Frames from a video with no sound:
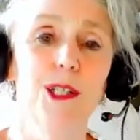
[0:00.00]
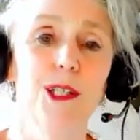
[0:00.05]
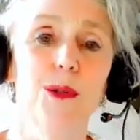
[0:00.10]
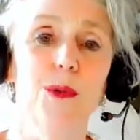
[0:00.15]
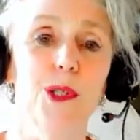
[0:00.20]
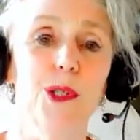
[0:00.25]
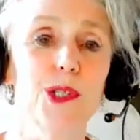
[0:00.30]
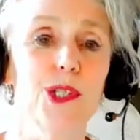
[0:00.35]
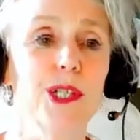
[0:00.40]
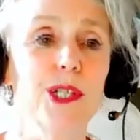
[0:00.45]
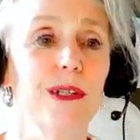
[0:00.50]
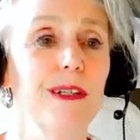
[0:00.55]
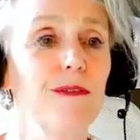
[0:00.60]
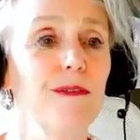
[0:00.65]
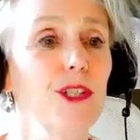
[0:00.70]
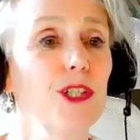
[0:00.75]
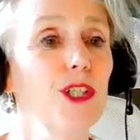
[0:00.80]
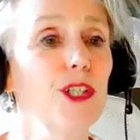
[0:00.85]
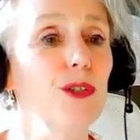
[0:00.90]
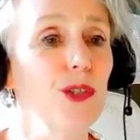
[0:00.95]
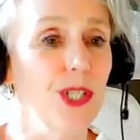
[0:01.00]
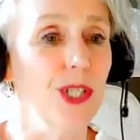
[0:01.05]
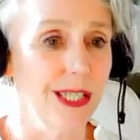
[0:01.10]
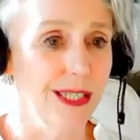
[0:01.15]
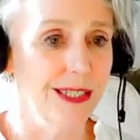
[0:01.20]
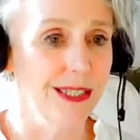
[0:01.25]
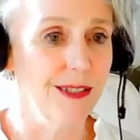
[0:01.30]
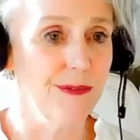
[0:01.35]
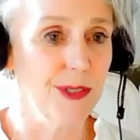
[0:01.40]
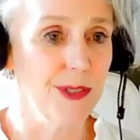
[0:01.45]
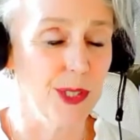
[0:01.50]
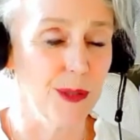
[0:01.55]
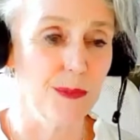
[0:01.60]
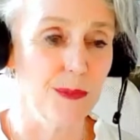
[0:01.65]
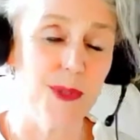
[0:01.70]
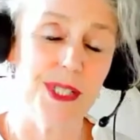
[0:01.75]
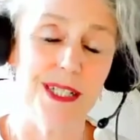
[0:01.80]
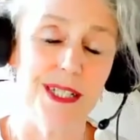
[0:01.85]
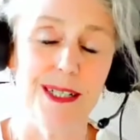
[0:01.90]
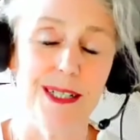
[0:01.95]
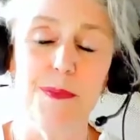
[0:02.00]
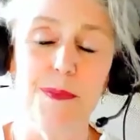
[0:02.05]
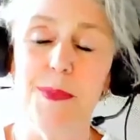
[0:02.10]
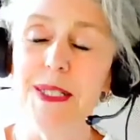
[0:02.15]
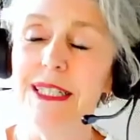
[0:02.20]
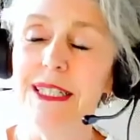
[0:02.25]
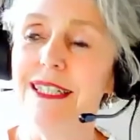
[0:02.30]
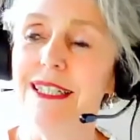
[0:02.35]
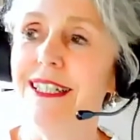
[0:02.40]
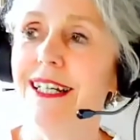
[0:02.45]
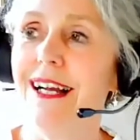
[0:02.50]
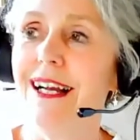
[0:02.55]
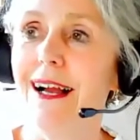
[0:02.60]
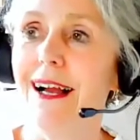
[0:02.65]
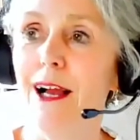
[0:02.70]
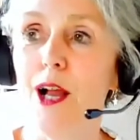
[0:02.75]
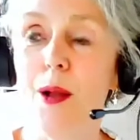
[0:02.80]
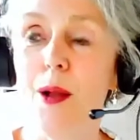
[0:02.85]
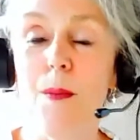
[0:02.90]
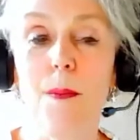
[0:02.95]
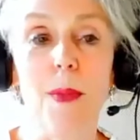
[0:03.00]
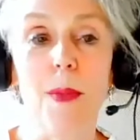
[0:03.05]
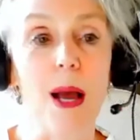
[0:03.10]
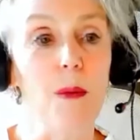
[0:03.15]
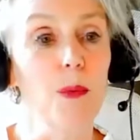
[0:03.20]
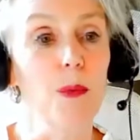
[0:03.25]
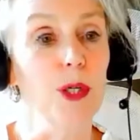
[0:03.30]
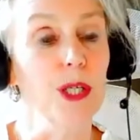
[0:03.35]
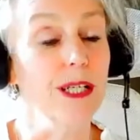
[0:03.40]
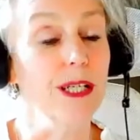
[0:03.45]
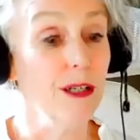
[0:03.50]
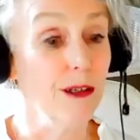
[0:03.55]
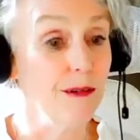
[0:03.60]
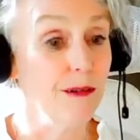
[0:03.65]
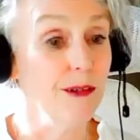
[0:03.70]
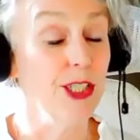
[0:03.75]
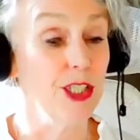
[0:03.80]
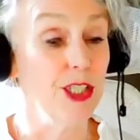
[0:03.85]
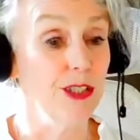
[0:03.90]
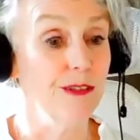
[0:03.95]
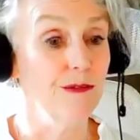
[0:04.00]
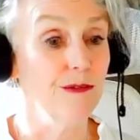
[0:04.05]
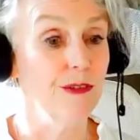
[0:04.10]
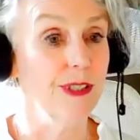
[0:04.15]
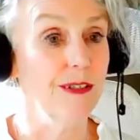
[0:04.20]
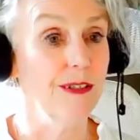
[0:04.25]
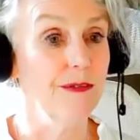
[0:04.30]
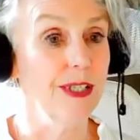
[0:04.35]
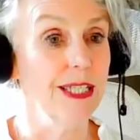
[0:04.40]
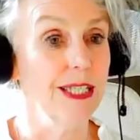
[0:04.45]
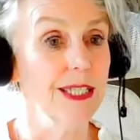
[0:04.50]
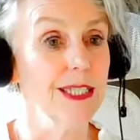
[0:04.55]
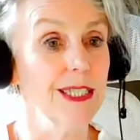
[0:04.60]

We also lived in New Zealand for some time um, and what I am currently doing for a living.